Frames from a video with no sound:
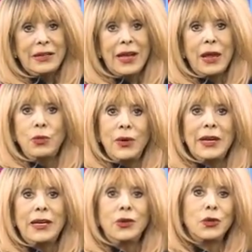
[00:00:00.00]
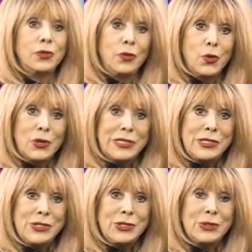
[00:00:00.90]
And I really look
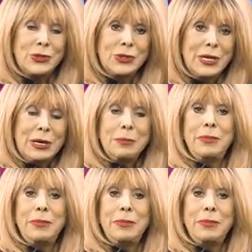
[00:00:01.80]
forward to